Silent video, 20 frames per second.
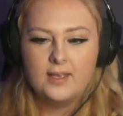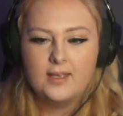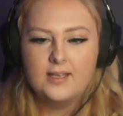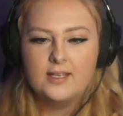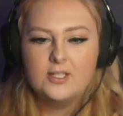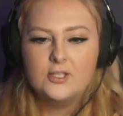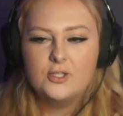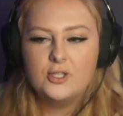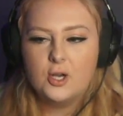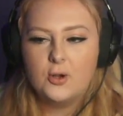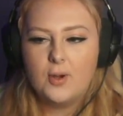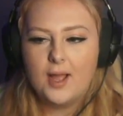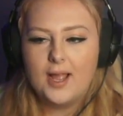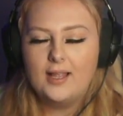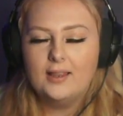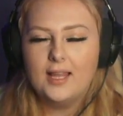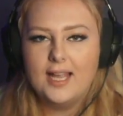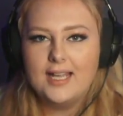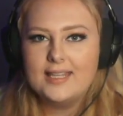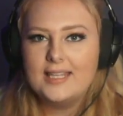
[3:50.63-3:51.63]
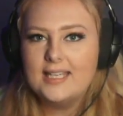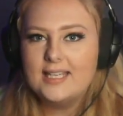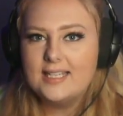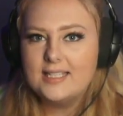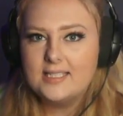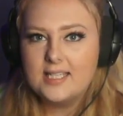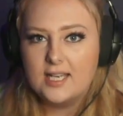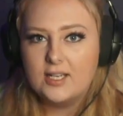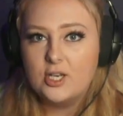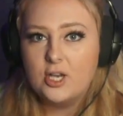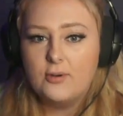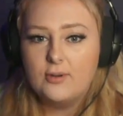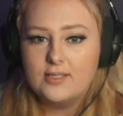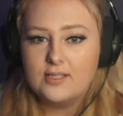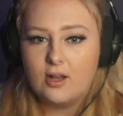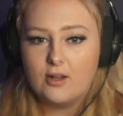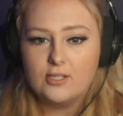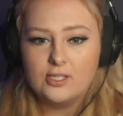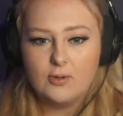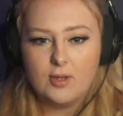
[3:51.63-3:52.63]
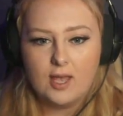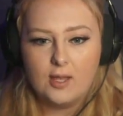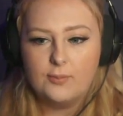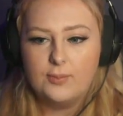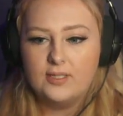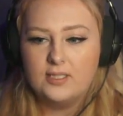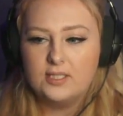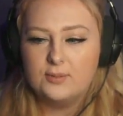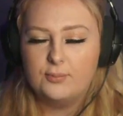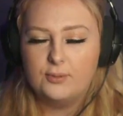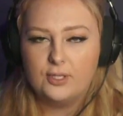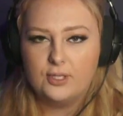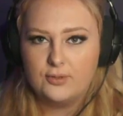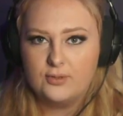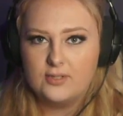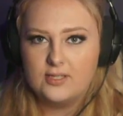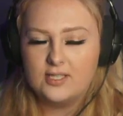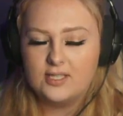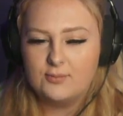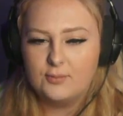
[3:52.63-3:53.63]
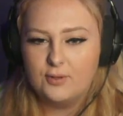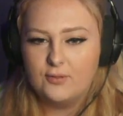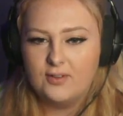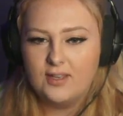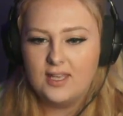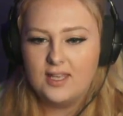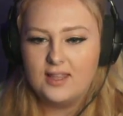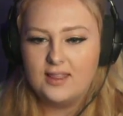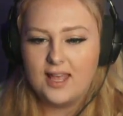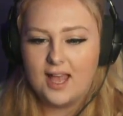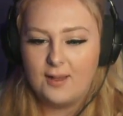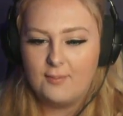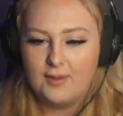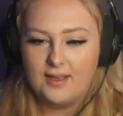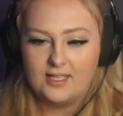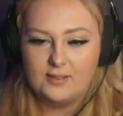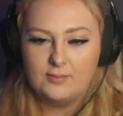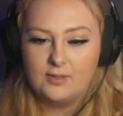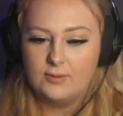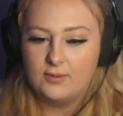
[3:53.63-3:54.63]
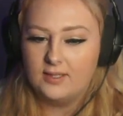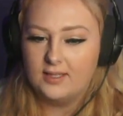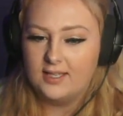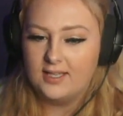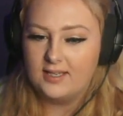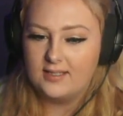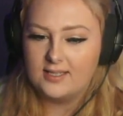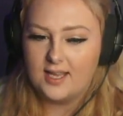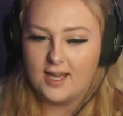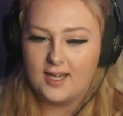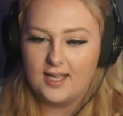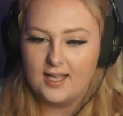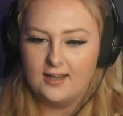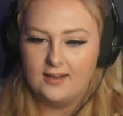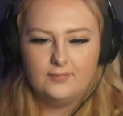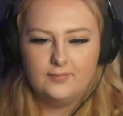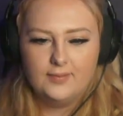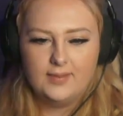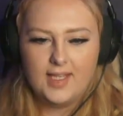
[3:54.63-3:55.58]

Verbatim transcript: So I like that Nintendo is also helping to produce this movie. That makes me really excited.